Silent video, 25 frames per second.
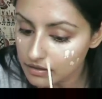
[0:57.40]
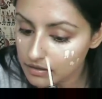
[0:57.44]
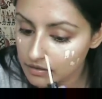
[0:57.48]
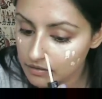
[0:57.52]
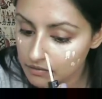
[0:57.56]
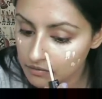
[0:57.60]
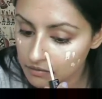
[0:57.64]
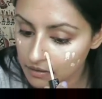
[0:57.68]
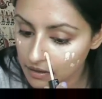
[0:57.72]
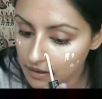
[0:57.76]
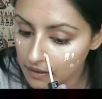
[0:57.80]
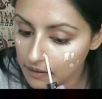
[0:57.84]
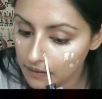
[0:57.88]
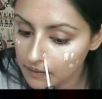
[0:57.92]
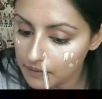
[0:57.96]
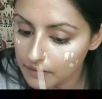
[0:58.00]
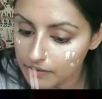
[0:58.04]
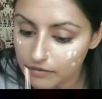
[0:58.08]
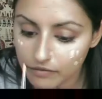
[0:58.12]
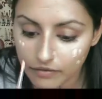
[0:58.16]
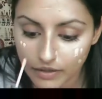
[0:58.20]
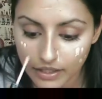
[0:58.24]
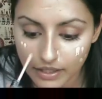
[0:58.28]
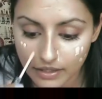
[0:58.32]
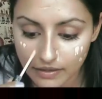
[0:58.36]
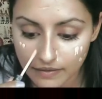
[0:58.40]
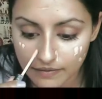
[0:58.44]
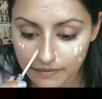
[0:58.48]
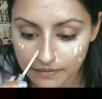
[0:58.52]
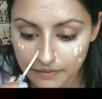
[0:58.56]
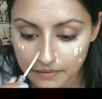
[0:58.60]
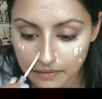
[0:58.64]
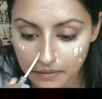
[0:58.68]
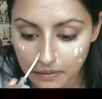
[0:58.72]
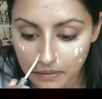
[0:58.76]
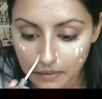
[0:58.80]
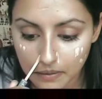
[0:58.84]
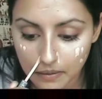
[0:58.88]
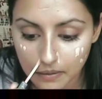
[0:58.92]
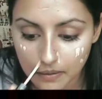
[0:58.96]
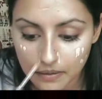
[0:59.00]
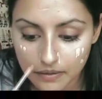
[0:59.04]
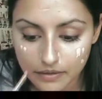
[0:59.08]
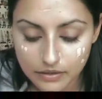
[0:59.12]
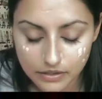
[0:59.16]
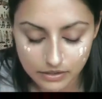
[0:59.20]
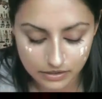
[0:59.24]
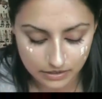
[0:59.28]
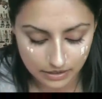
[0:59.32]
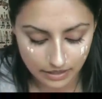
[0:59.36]
around the face,
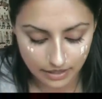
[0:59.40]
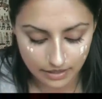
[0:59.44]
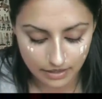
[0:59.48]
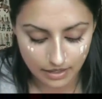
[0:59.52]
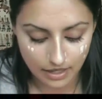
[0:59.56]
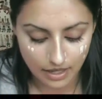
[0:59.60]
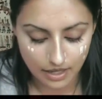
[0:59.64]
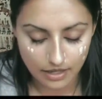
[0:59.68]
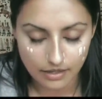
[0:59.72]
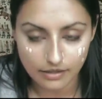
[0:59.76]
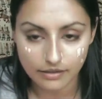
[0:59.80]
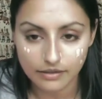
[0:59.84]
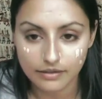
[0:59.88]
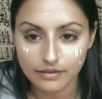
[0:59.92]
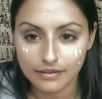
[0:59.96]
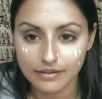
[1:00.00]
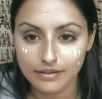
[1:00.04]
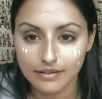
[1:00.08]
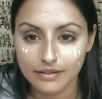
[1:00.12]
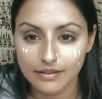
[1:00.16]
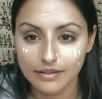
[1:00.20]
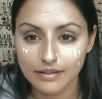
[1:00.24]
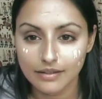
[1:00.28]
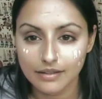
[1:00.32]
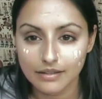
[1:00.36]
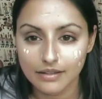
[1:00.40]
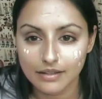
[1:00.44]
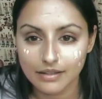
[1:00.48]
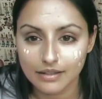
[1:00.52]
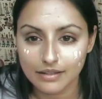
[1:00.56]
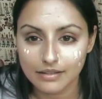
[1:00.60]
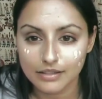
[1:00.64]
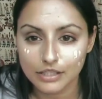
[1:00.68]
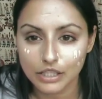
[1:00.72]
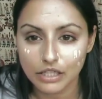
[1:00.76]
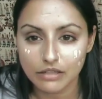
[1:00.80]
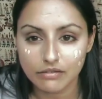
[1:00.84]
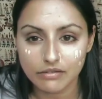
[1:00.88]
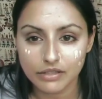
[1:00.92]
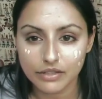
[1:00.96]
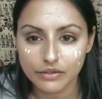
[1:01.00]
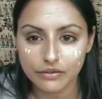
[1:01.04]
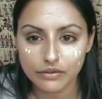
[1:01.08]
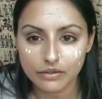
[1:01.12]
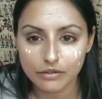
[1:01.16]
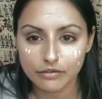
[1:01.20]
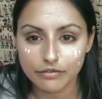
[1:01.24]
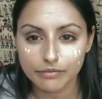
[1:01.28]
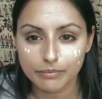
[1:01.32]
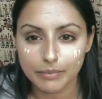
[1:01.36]
just like that. Generally
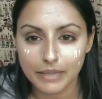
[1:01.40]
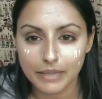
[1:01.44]
all the